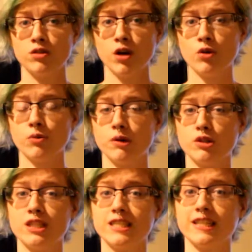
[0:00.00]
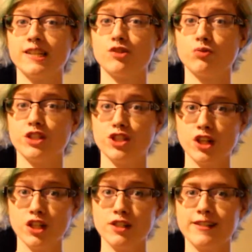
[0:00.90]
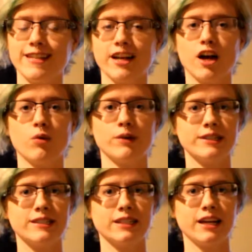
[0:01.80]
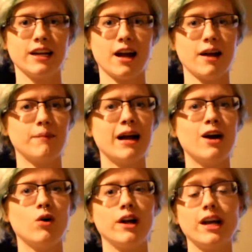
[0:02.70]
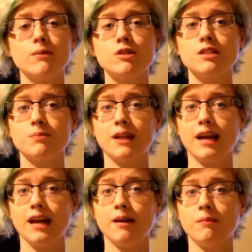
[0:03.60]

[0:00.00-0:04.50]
So the motion sickness returned and got worse again. I am now unable to play